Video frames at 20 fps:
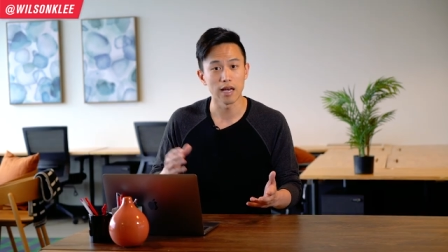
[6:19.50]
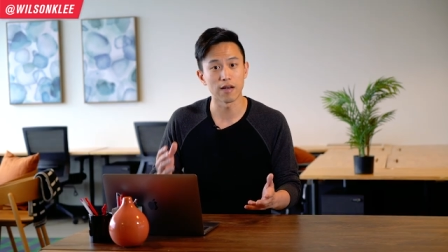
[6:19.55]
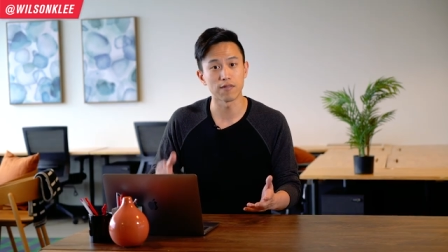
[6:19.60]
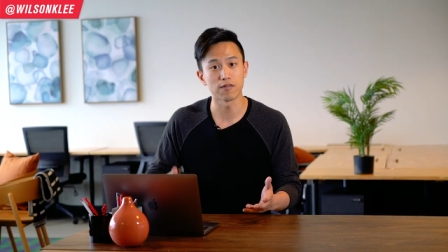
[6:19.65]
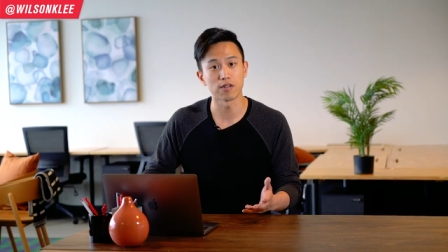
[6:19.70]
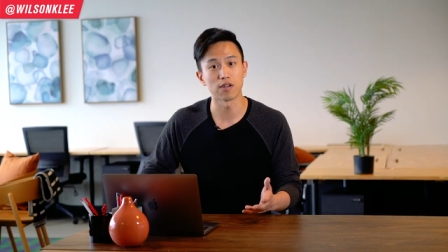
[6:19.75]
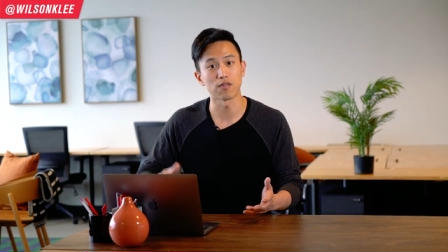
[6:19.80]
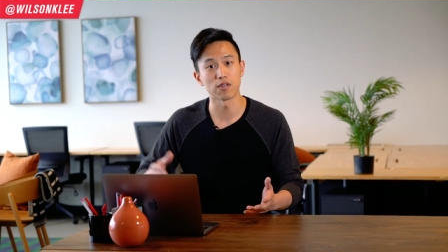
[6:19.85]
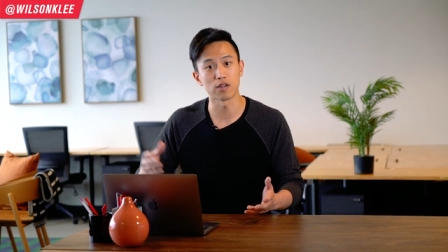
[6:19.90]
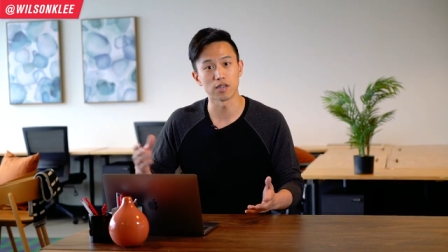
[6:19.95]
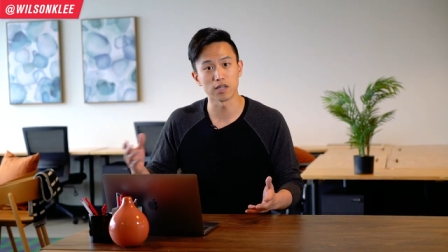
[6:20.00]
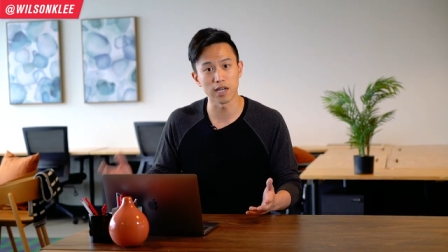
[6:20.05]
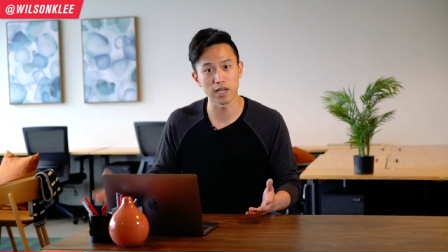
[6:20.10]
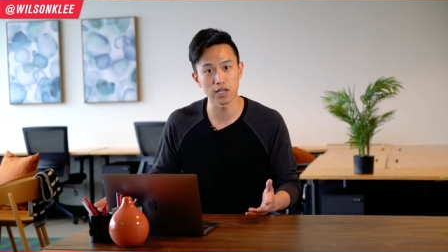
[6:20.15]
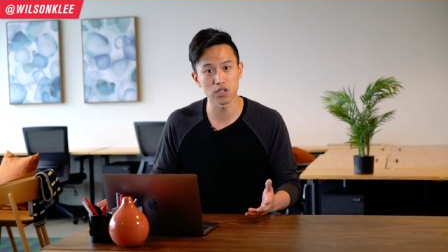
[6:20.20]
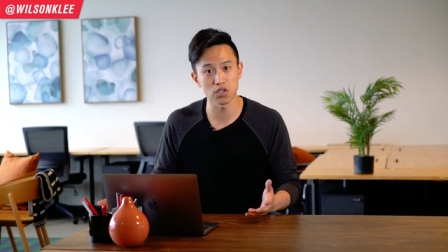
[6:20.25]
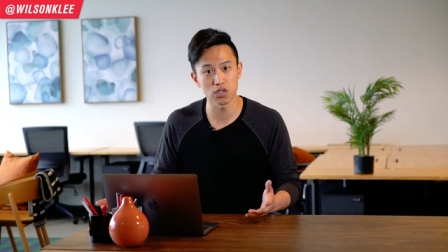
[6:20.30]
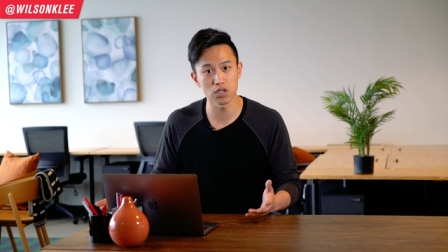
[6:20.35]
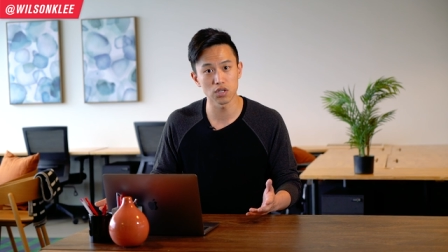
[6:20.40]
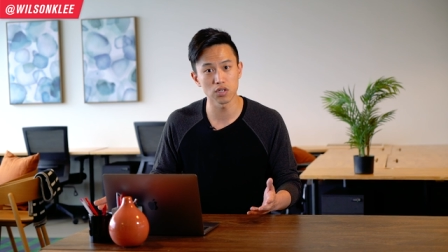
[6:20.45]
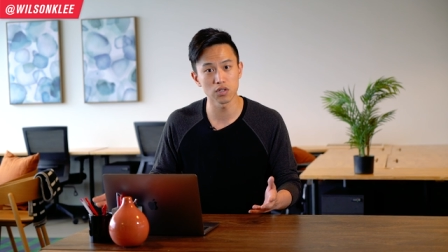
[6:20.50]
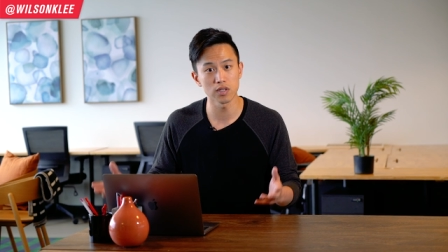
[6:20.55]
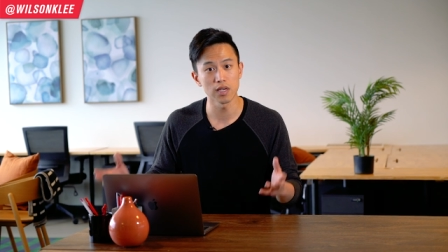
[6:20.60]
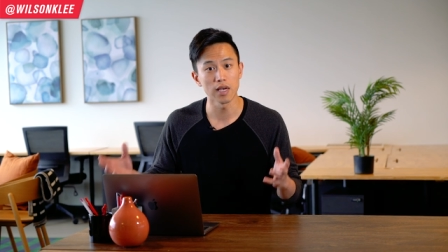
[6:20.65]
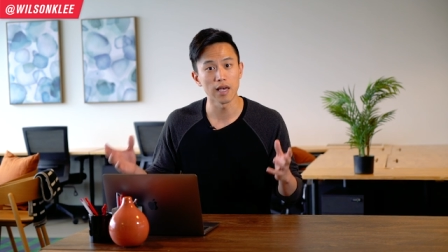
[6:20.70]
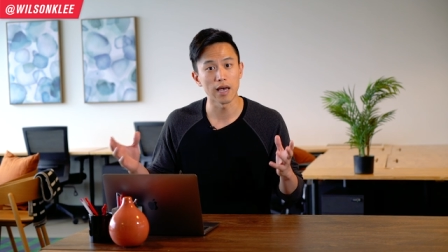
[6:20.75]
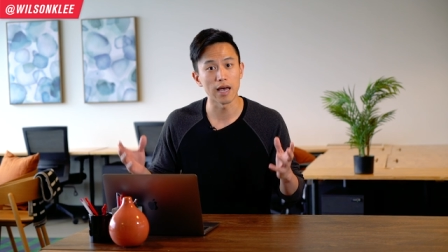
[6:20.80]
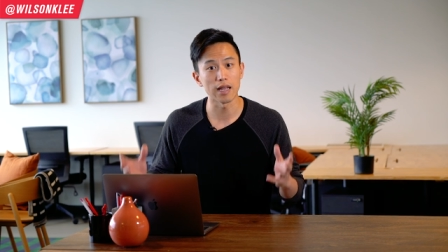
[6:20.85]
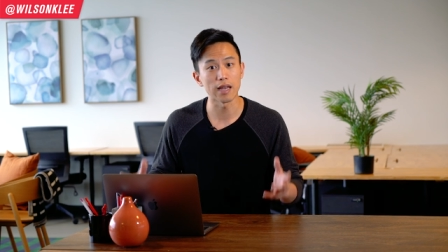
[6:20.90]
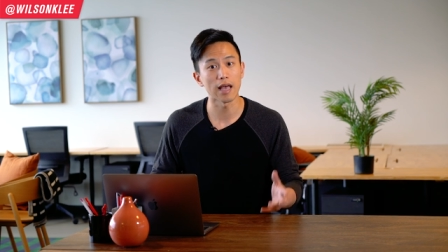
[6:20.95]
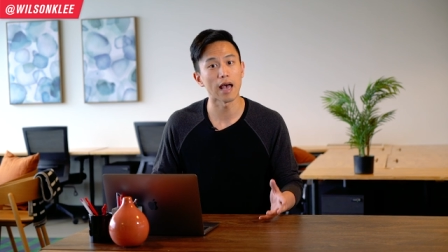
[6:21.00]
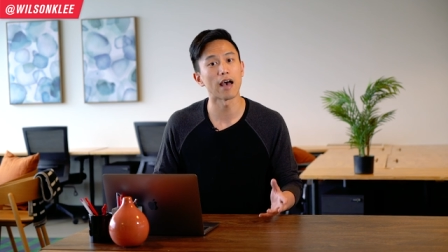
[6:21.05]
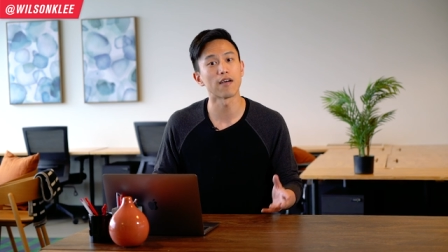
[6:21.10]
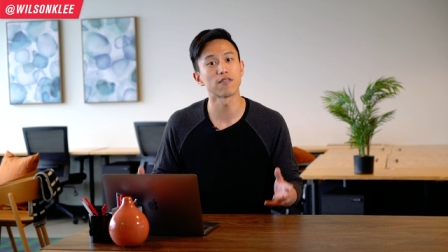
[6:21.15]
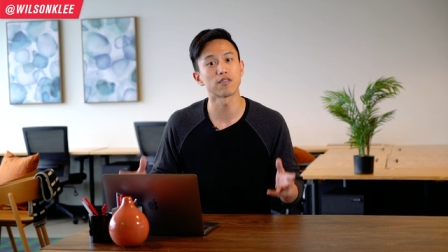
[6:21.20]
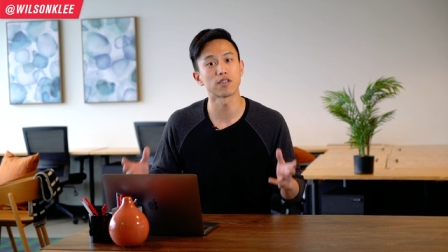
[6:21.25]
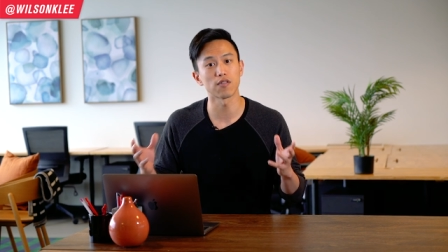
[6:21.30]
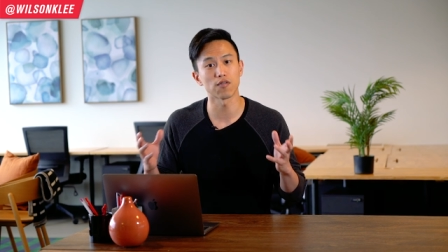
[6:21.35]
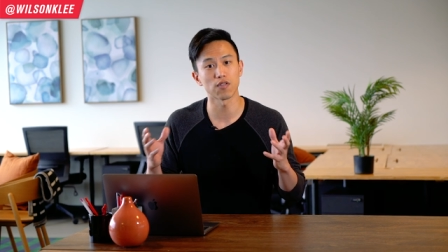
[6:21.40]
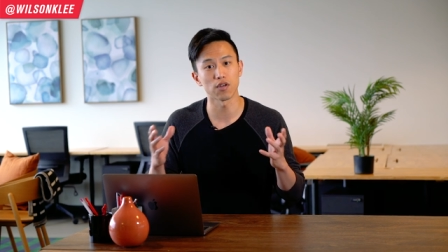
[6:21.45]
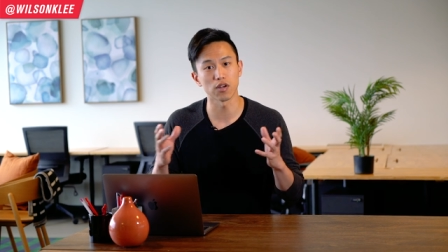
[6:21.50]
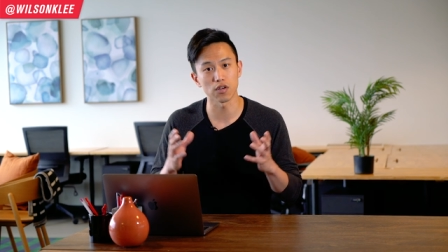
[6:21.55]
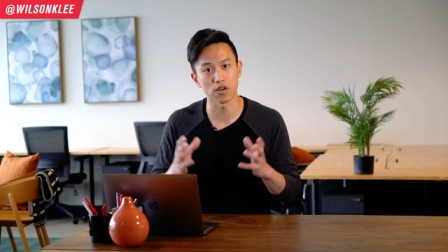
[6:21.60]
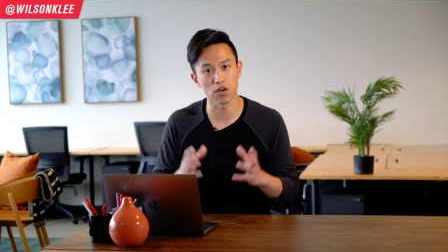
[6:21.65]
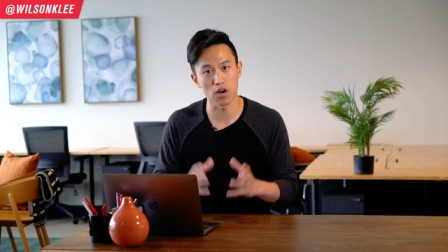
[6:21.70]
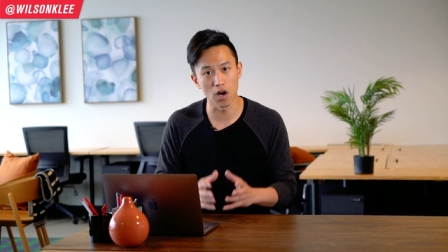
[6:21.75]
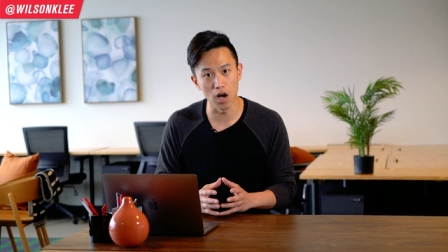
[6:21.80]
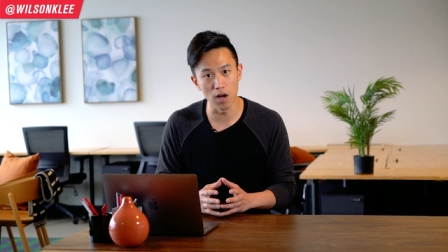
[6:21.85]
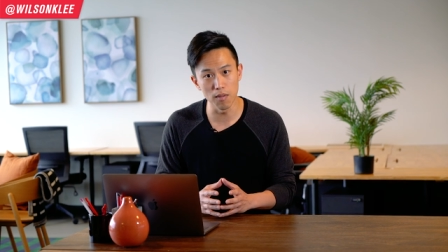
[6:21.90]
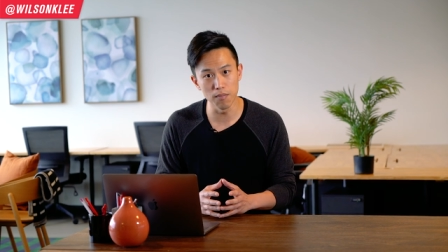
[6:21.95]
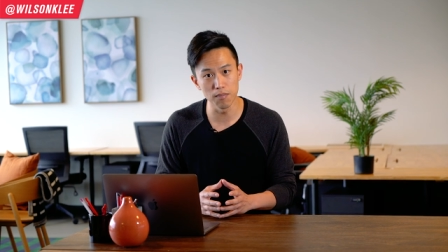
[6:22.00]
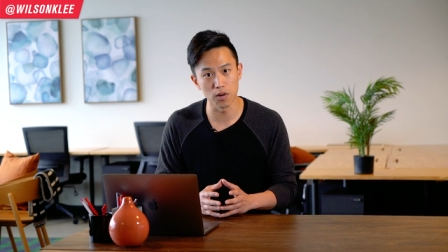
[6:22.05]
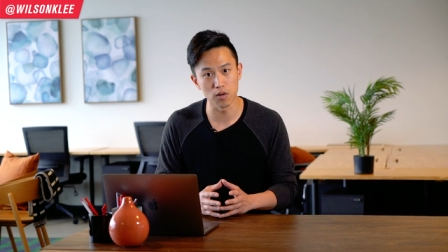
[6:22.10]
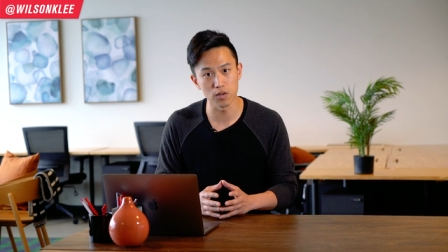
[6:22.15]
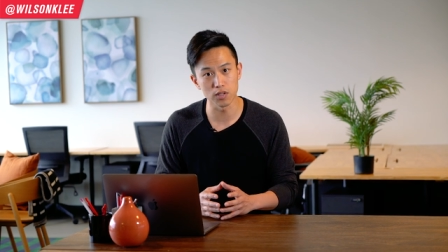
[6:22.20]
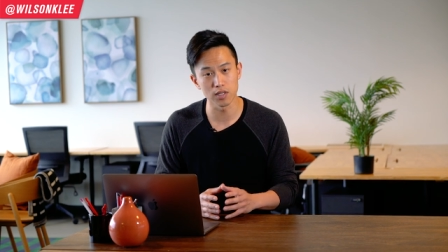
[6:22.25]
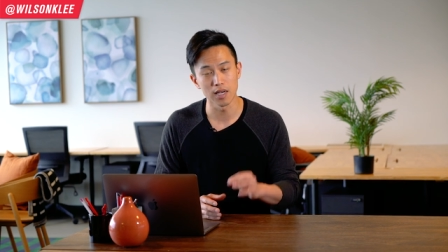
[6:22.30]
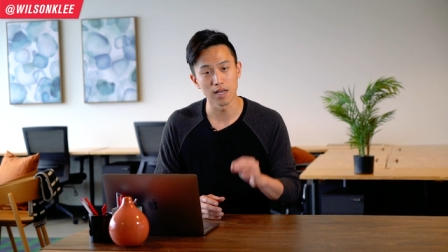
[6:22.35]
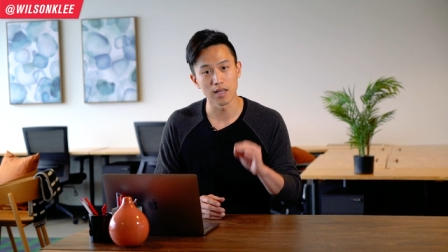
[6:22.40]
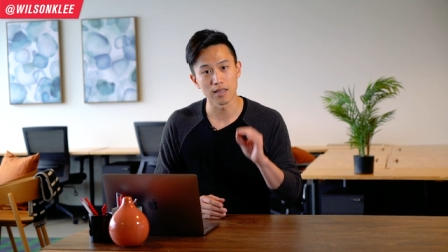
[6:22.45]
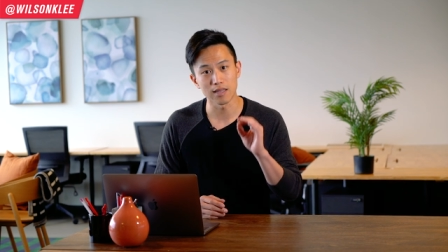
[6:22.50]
have different textures, and have different combos